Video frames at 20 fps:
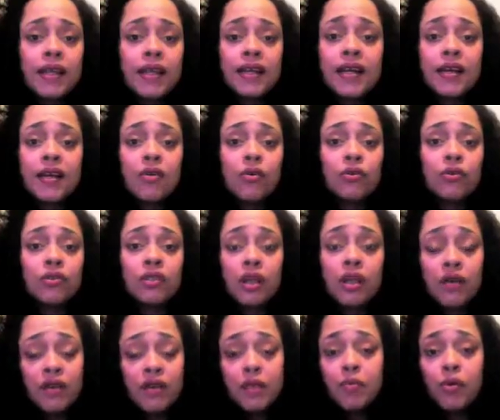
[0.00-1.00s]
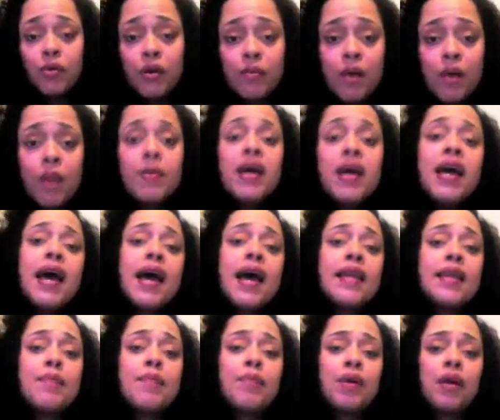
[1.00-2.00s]
gringos. They already bought them up.
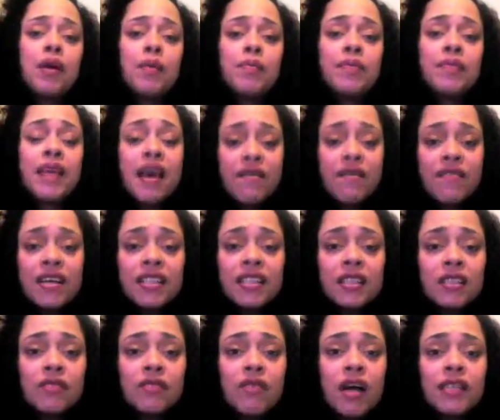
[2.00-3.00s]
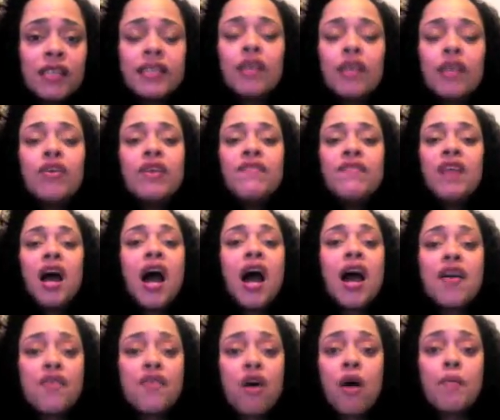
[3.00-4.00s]
And they put up their restaurants. They don't even
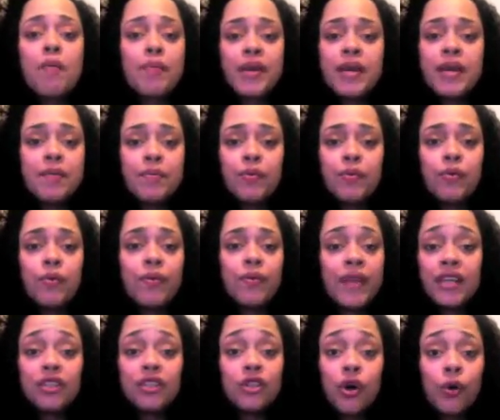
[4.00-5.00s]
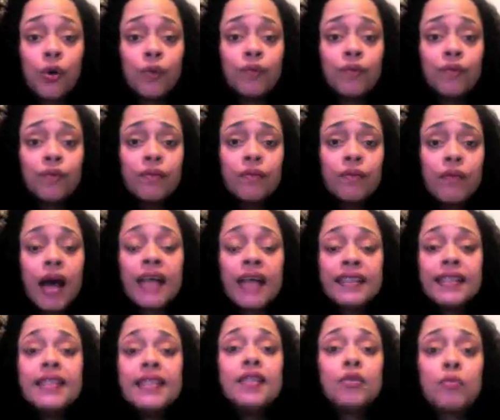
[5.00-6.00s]
hire on people. They don't. I
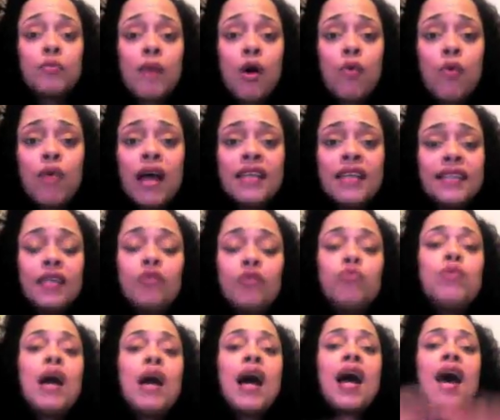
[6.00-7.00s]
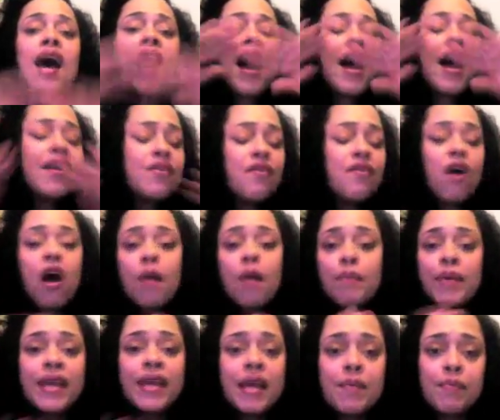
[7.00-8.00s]
seen this with my own eyes. They do not hire our
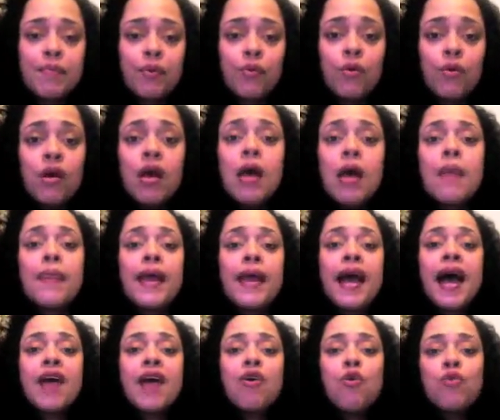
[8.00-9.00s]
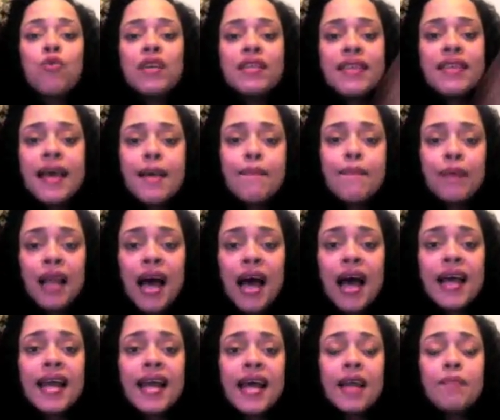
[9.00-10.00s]
people. They hire only their
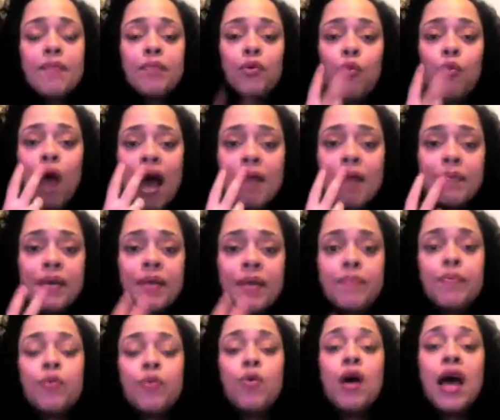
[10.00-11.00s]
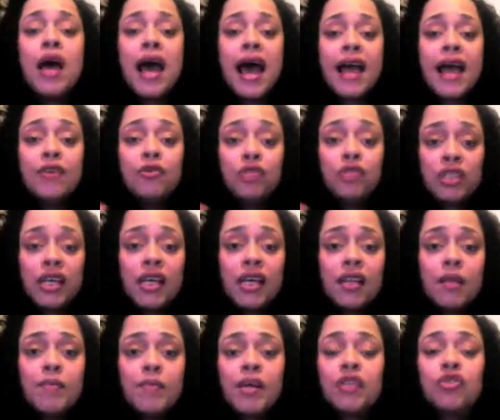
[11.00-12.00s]
blonde-headed, blue-eyed people, and you see
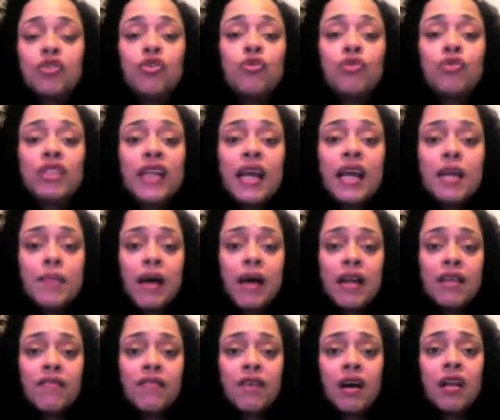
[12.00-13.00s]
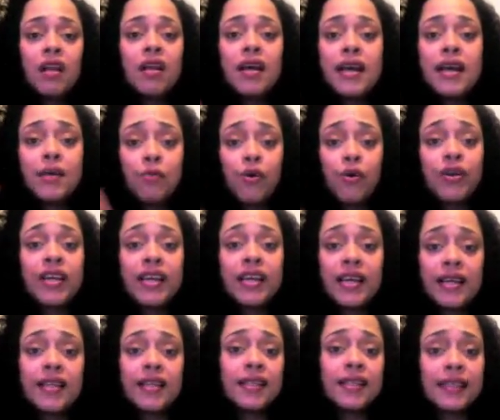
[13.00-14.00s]
them because you don't see anybody of color working
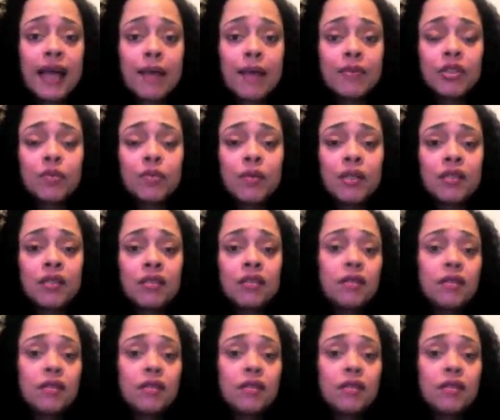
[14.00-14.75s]
in the establishments.